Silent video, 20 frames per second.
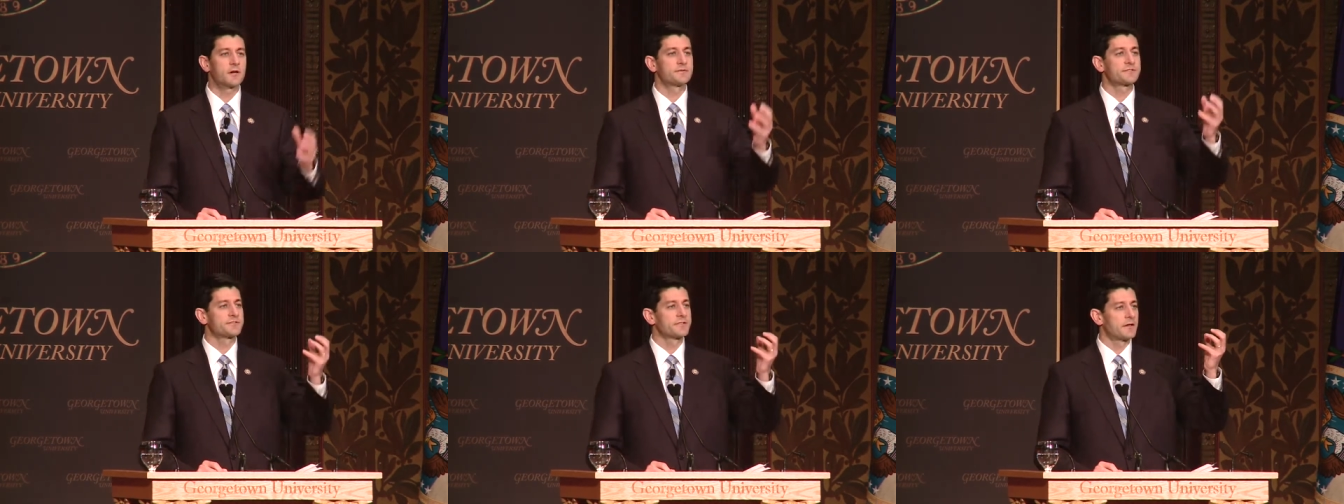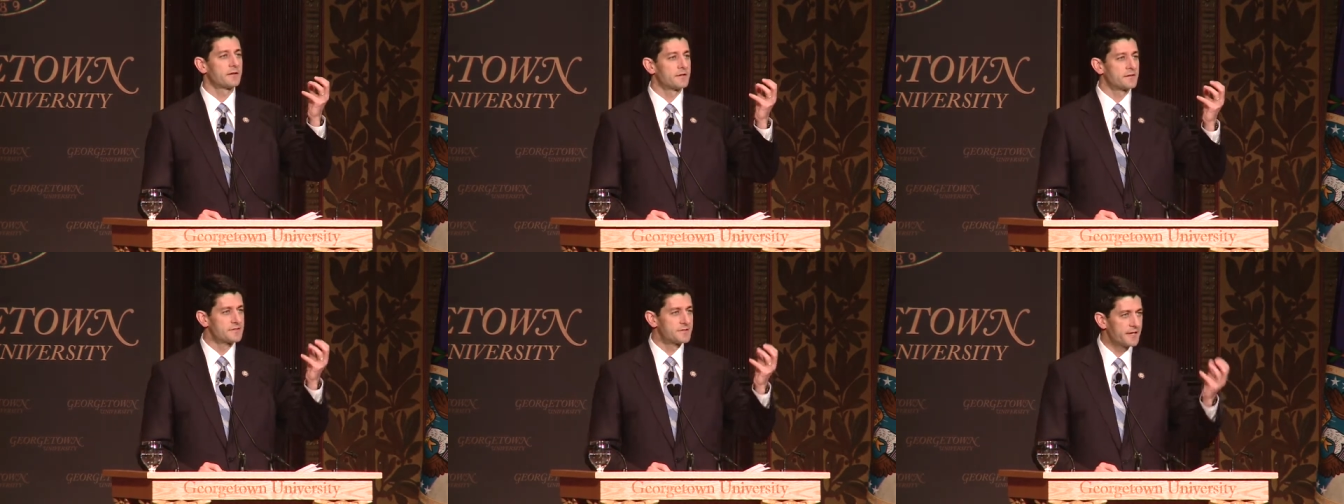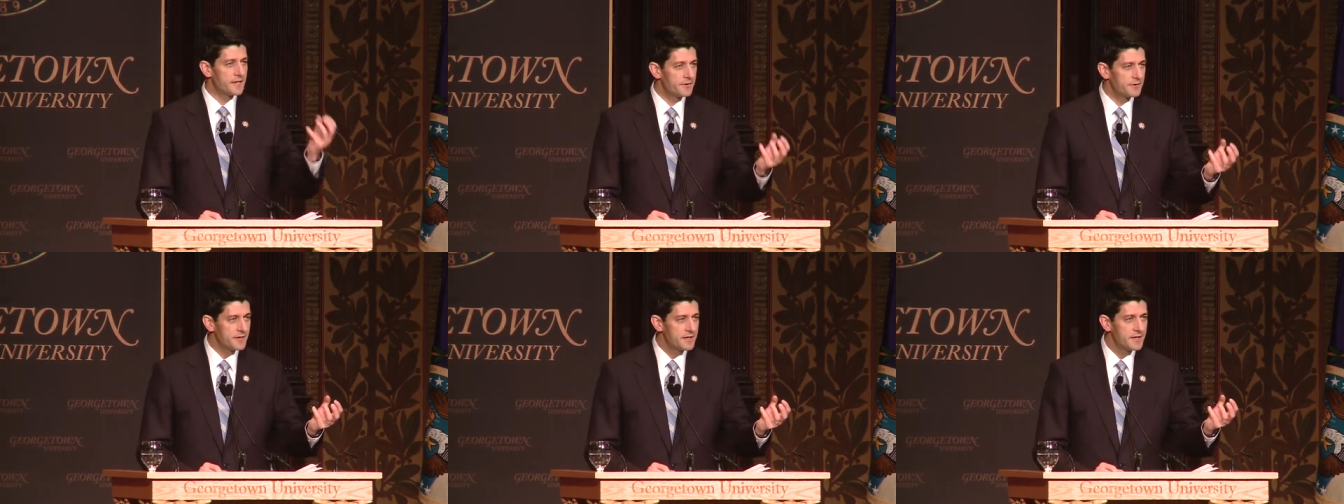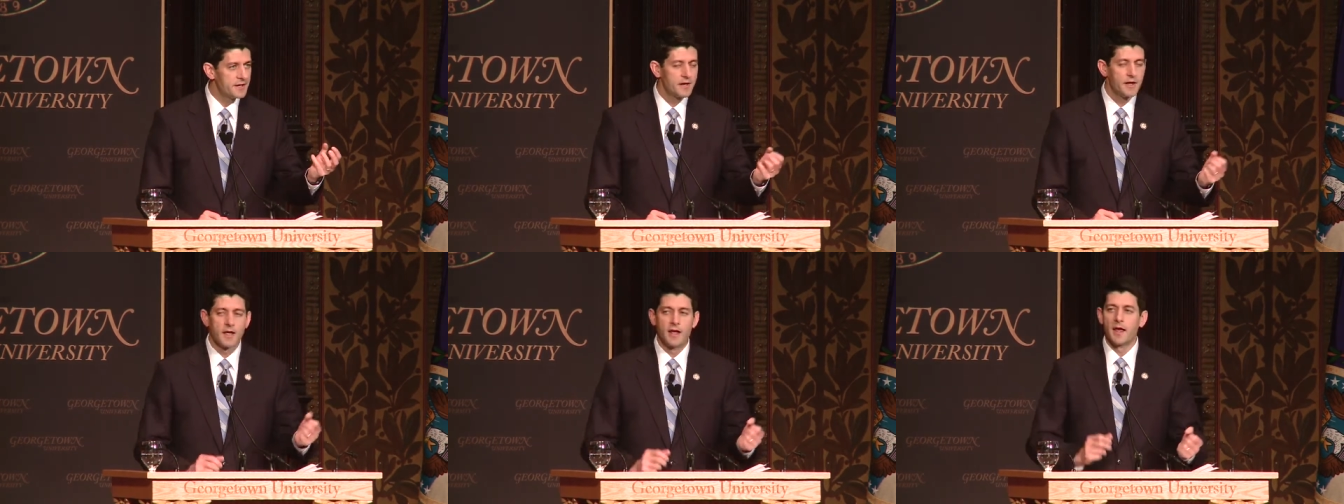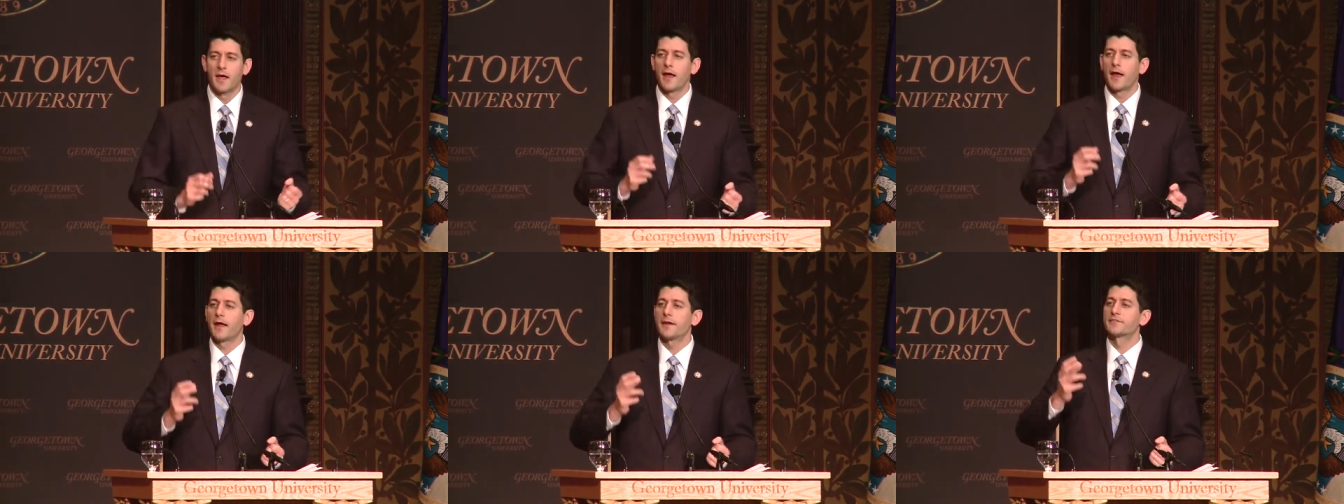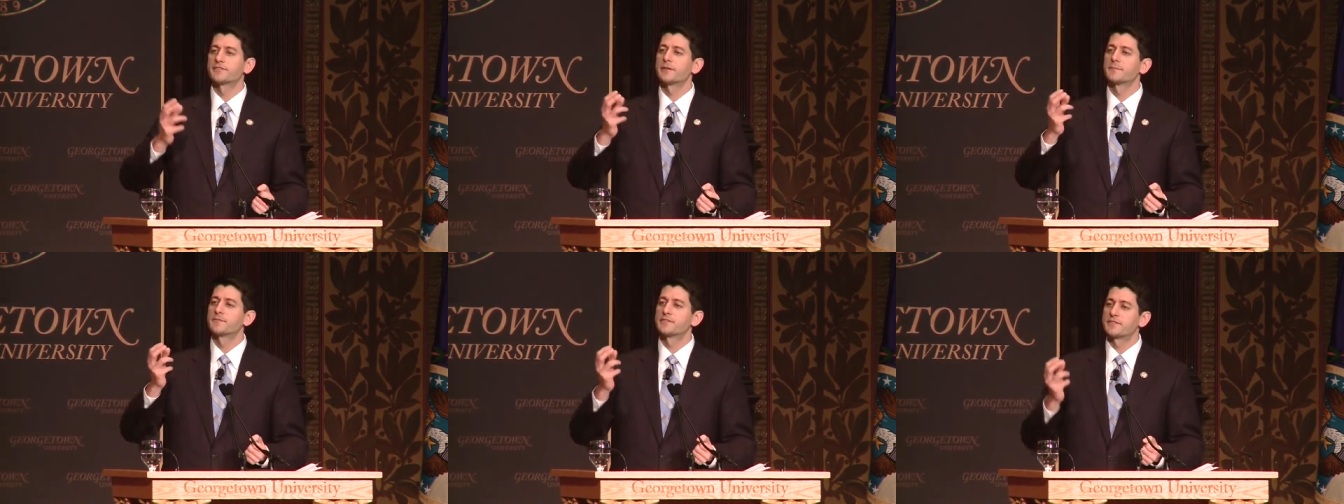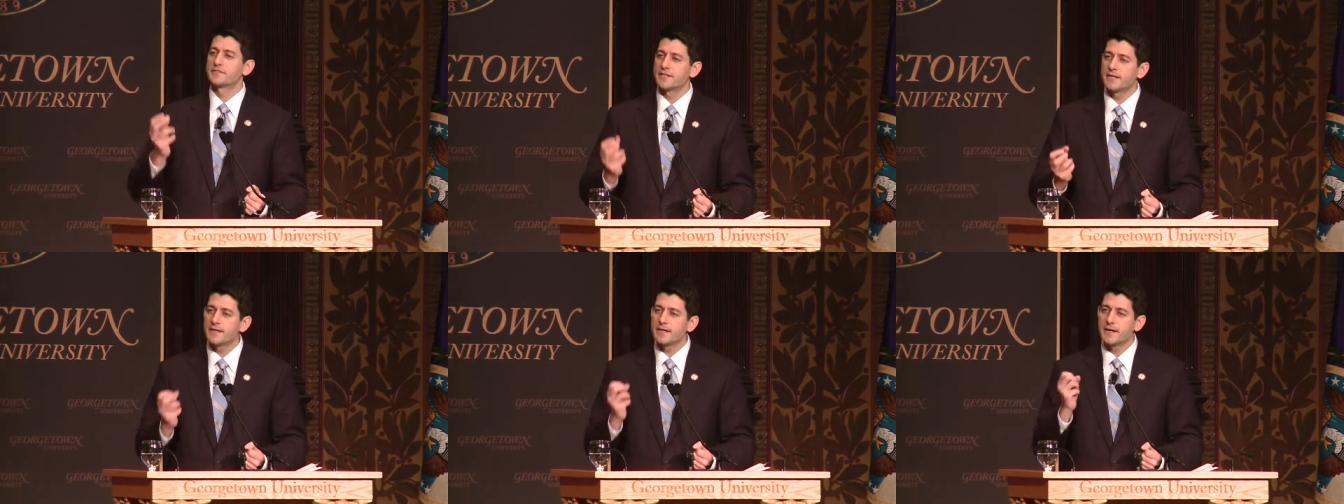of solidarity and
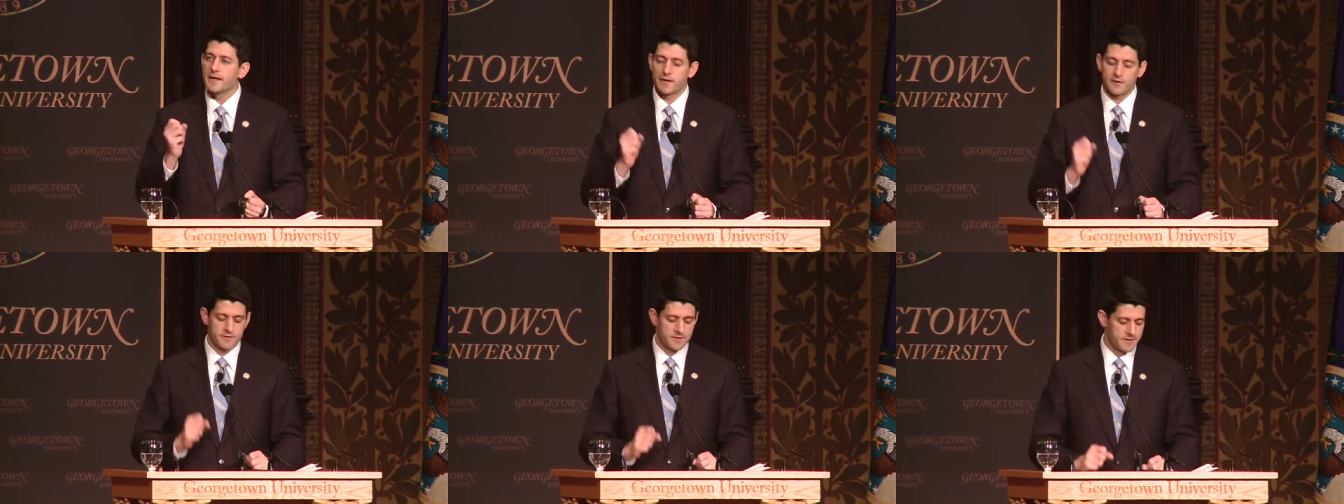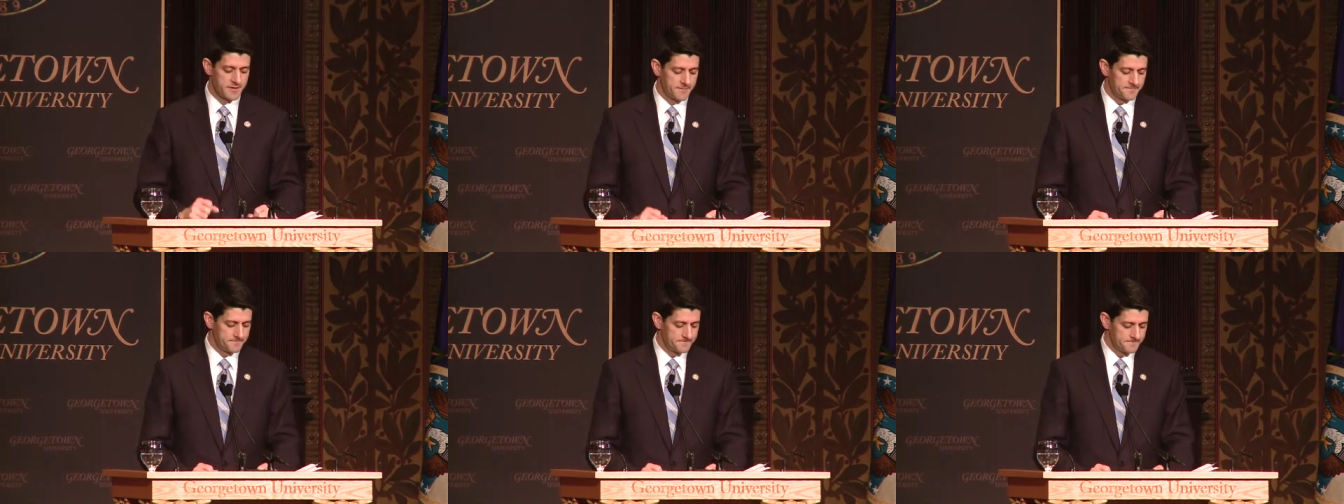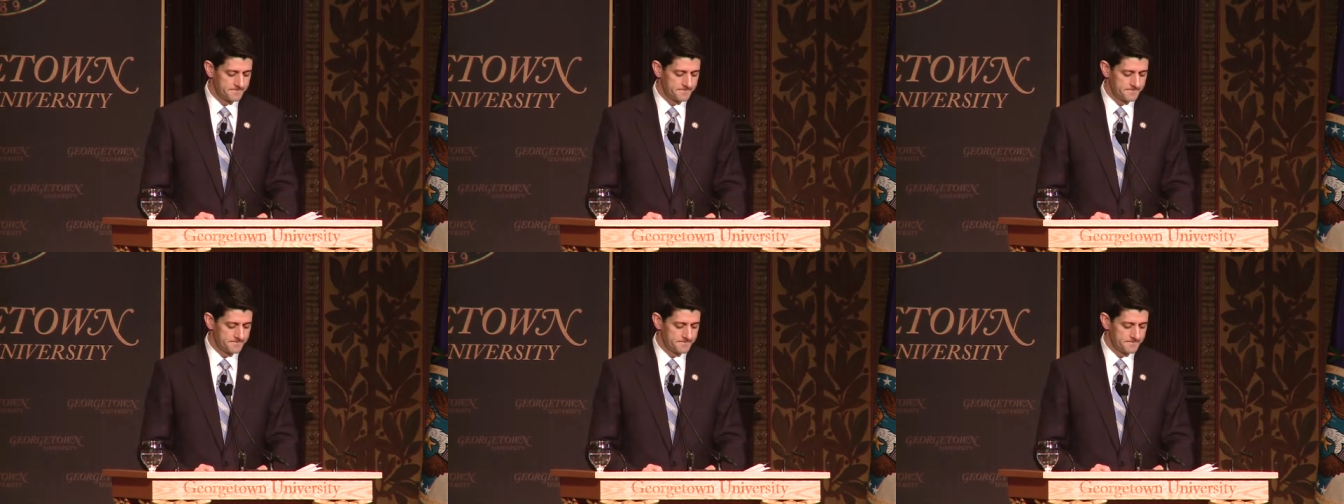subsidiarity,